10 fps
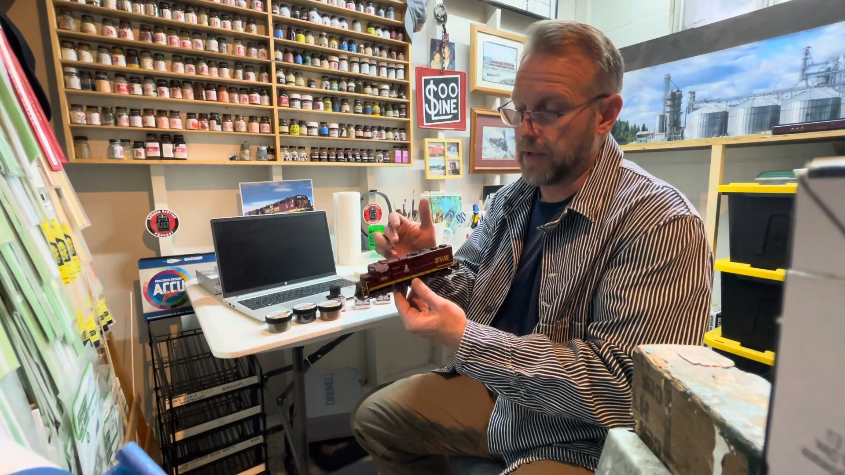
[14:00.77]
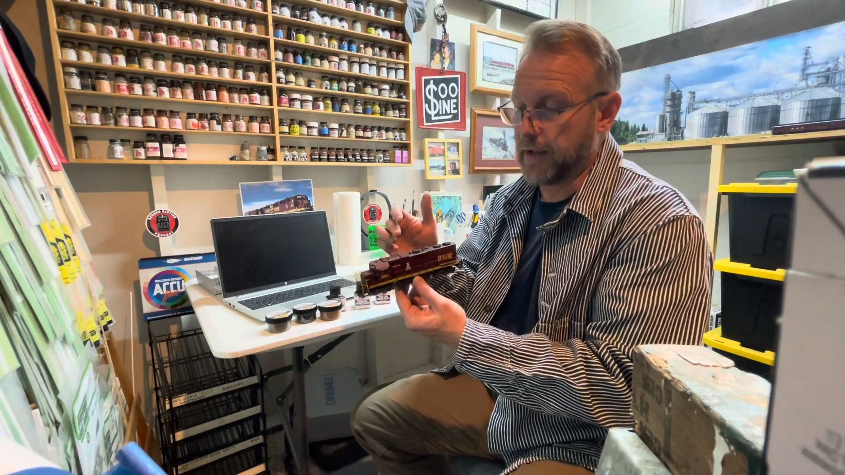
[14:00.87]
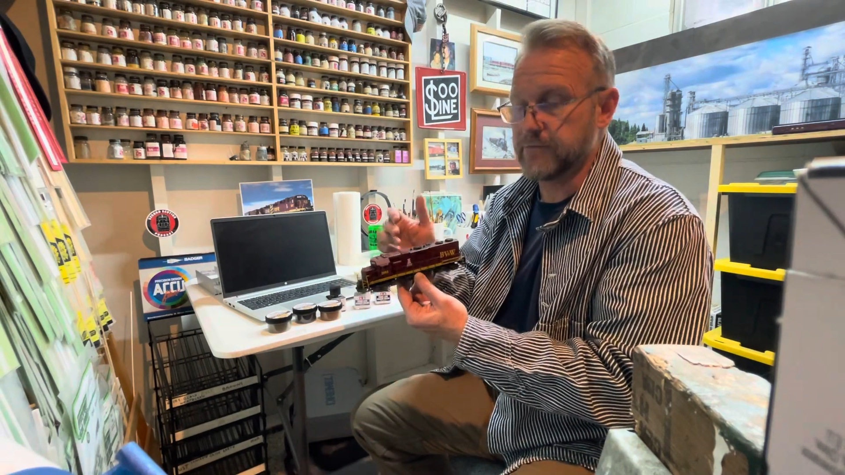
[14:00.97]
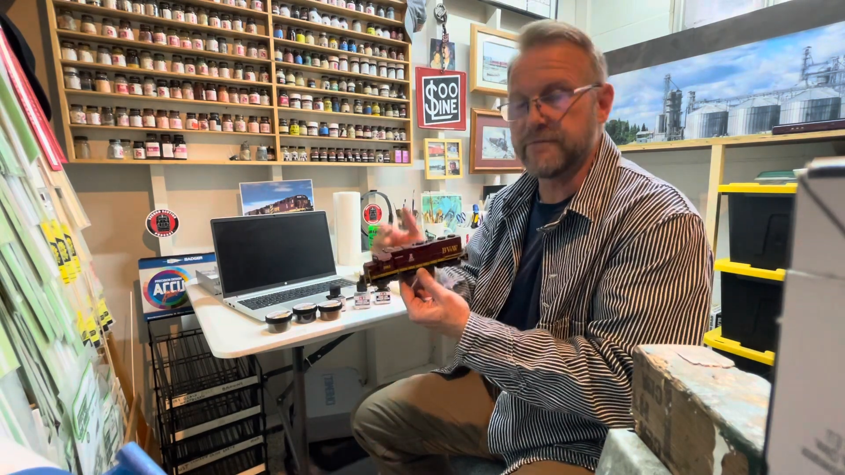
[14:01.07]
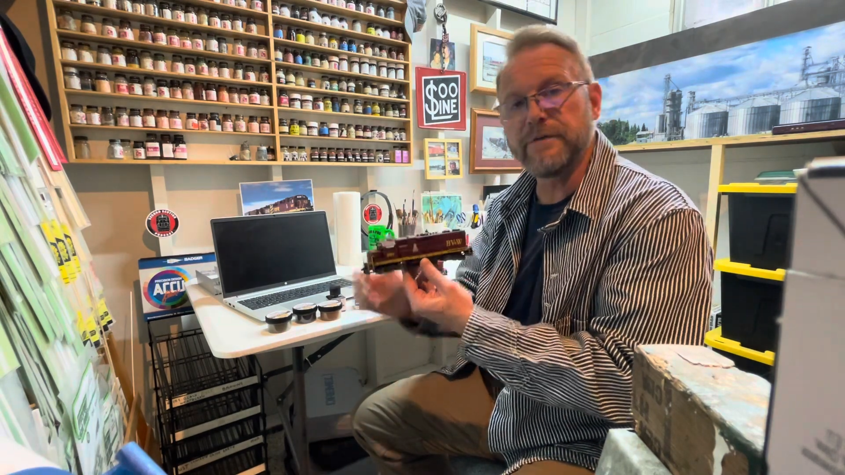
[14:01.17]

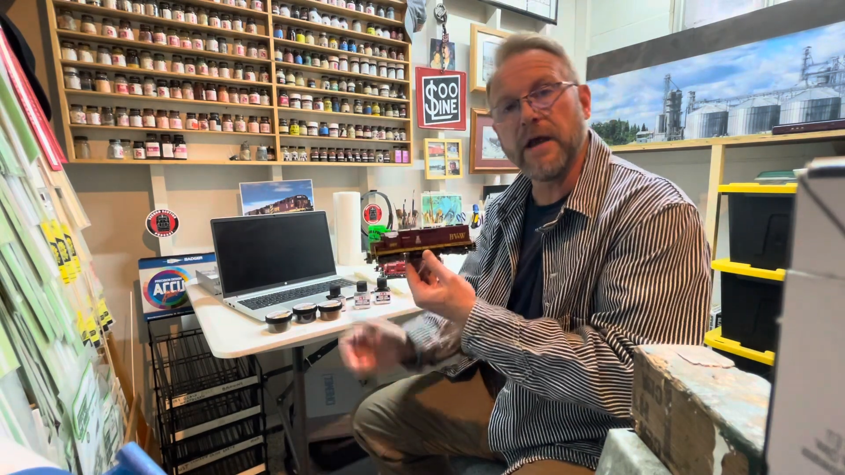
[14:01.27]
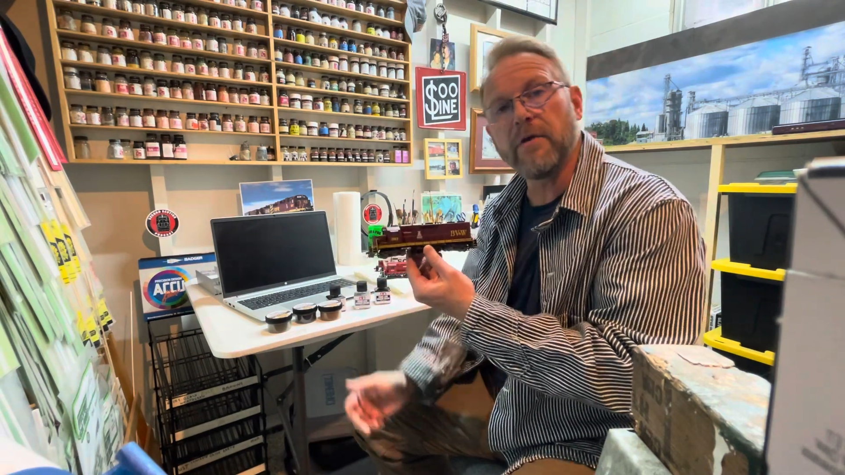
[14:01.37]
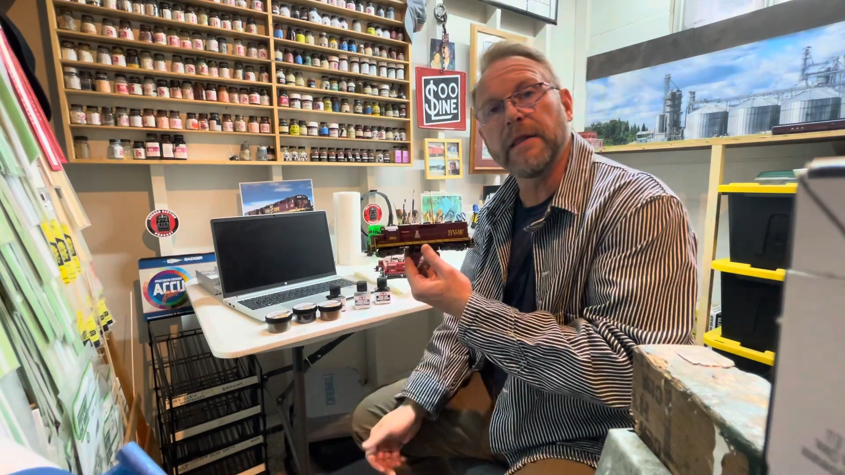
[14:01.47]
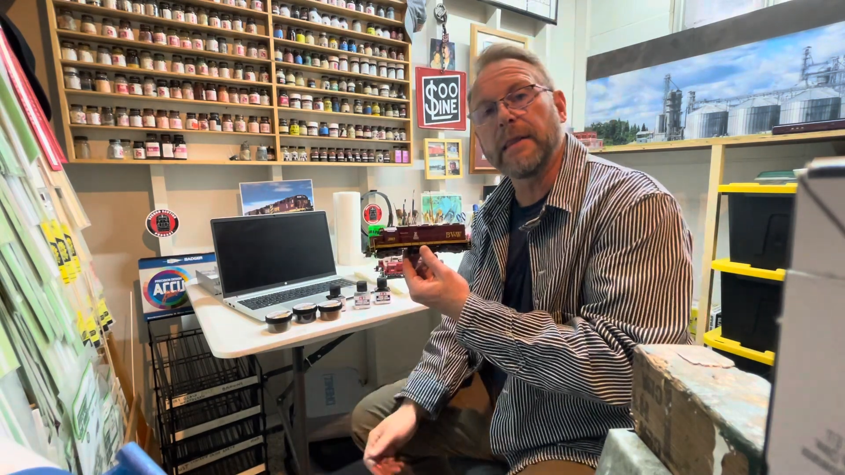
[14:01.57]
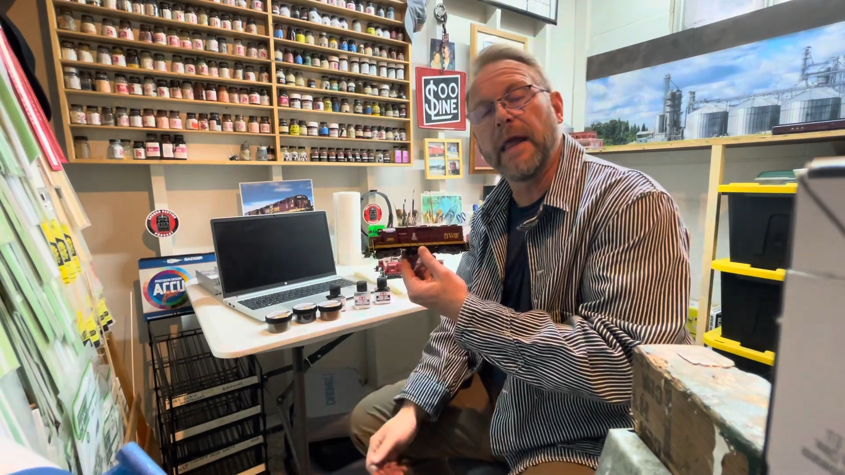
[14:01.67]
I
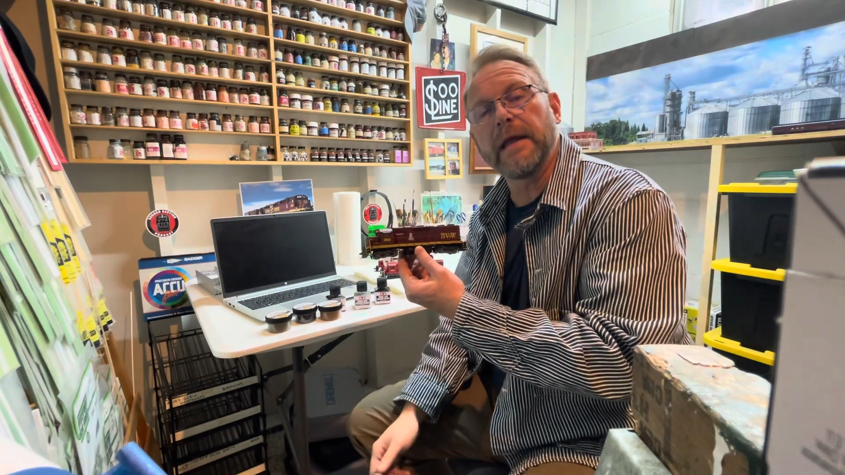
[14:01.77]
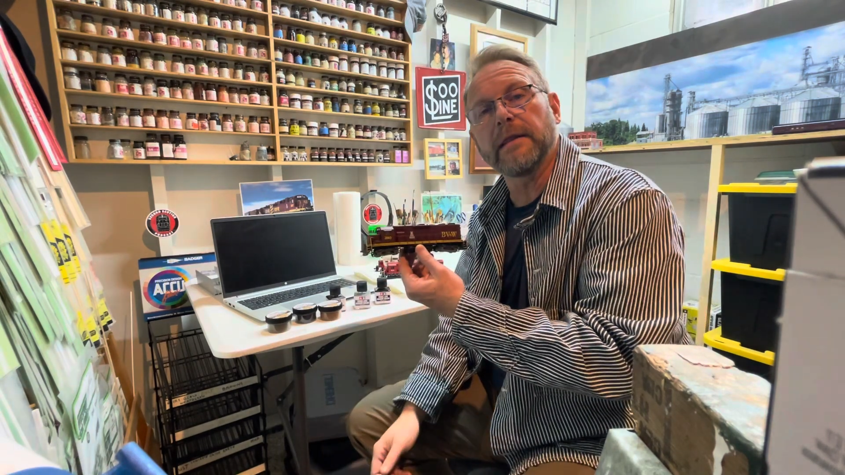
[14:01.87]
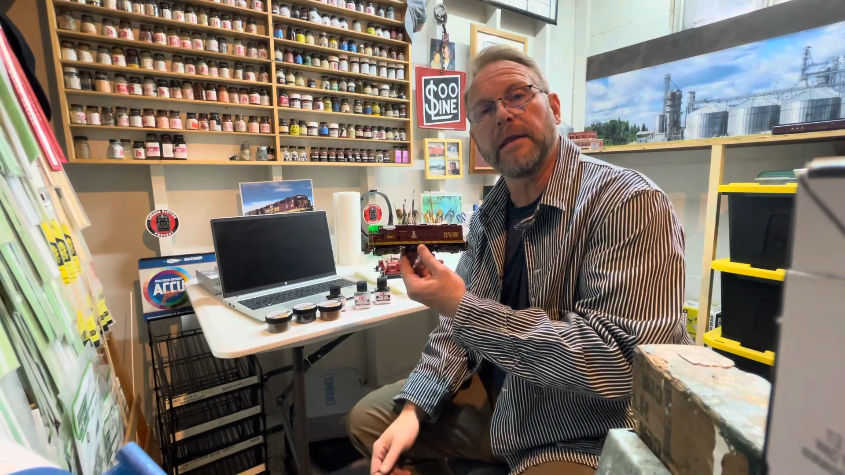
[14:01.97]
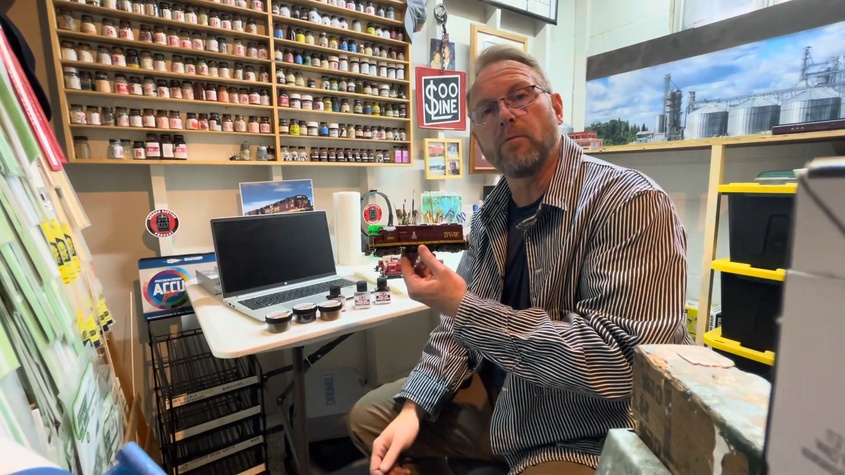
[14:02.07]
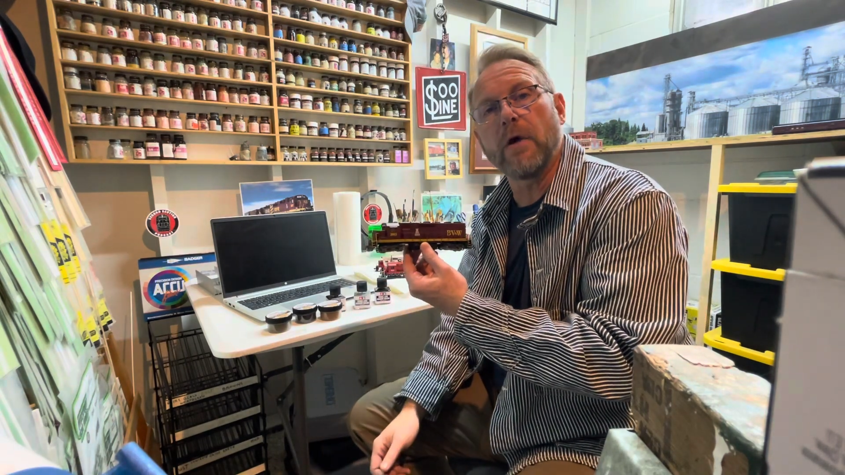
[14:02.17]
very
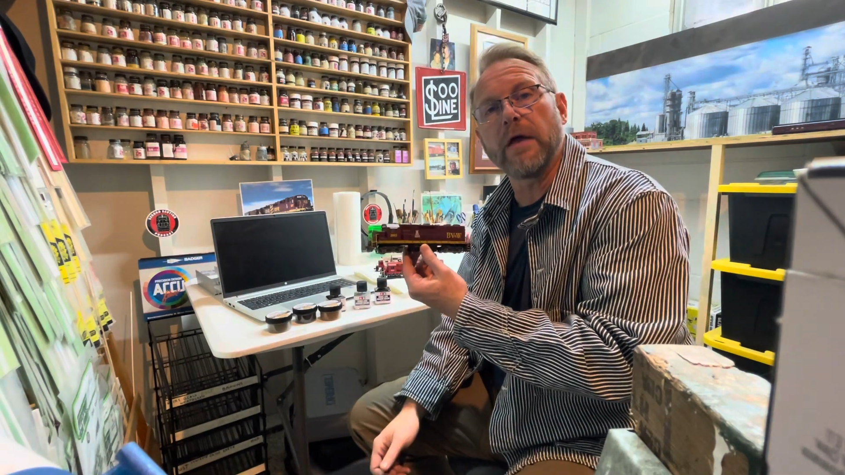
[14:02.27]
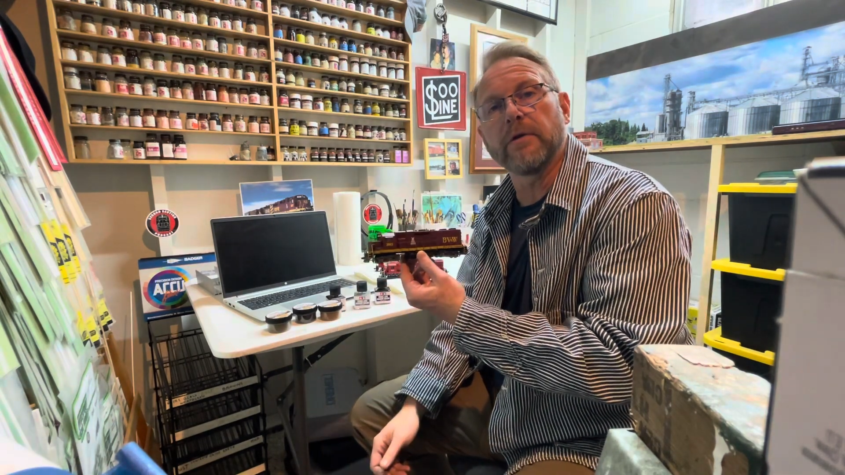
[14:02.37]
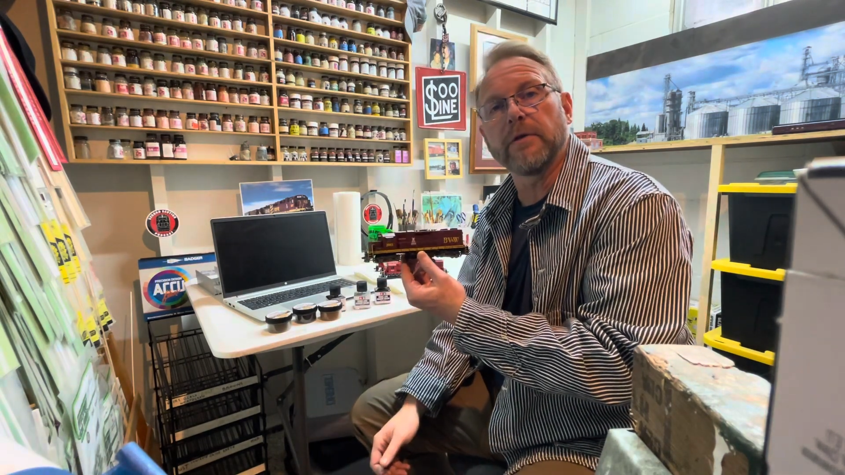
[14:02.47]
lightly weathered